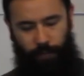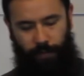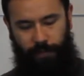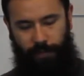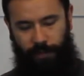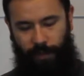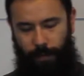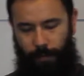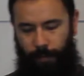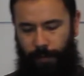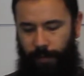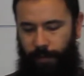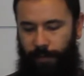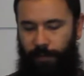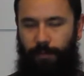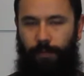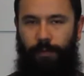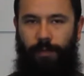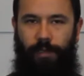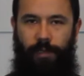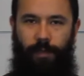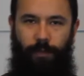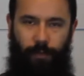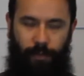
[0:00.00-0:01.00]
same thing, this
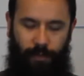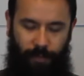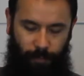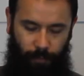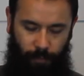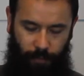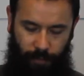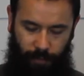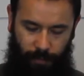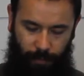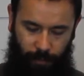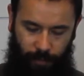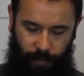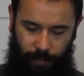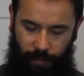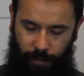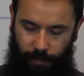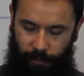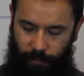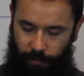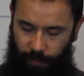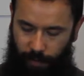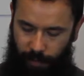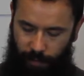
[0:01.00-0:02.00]
was in with some Christmas
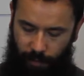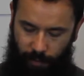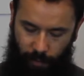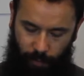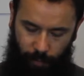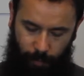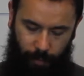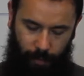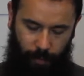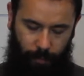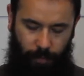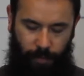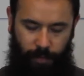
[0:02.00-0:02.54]
gifts, so I had to open it.